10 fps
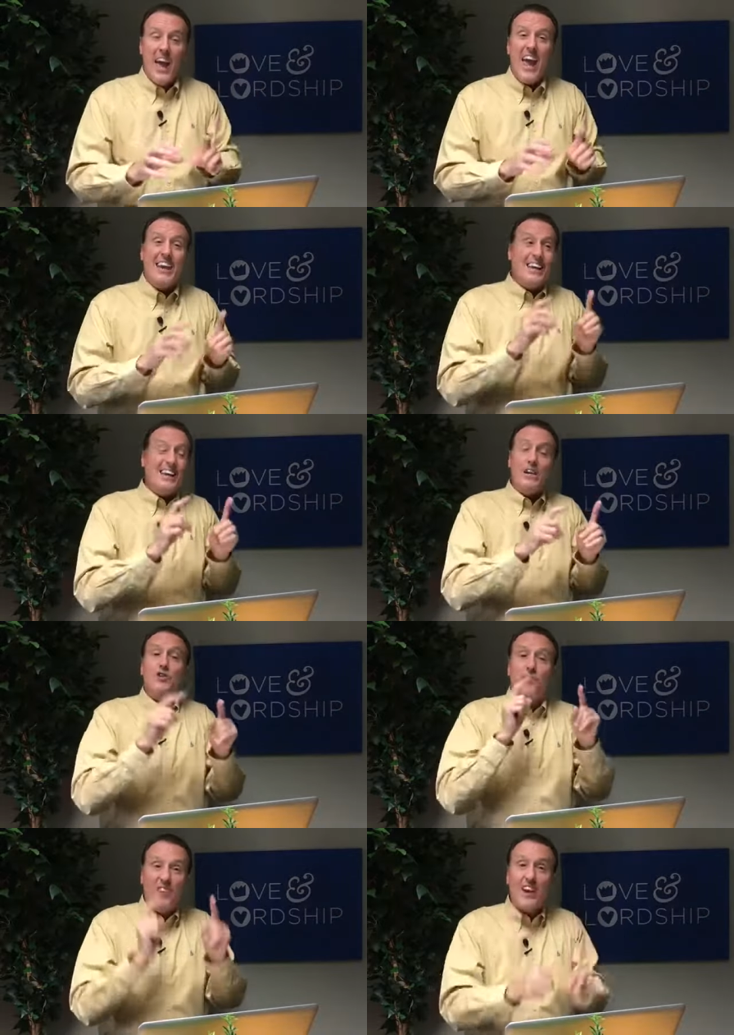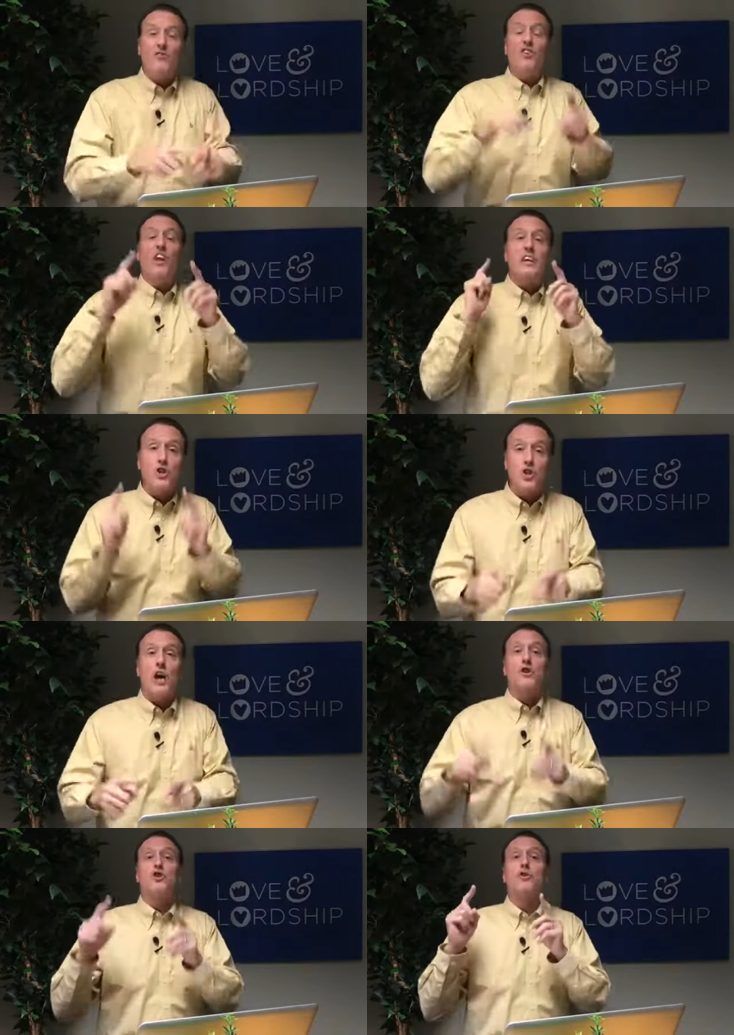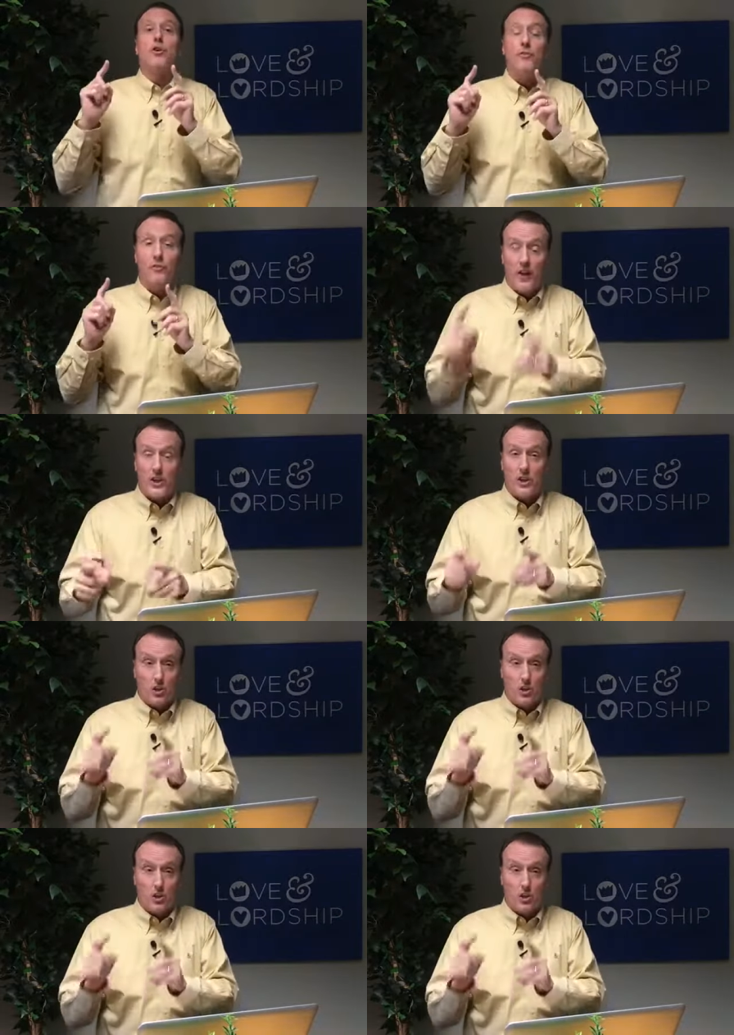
and he is faithful and just to confess,